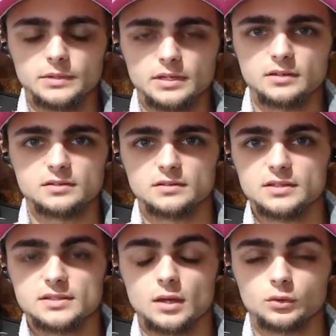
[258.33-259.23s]
because
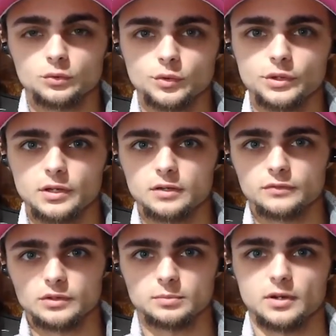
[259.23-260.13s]
these sound really good
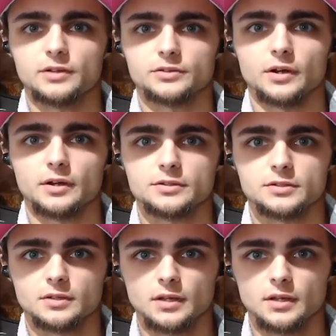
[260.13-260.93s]
for the price range.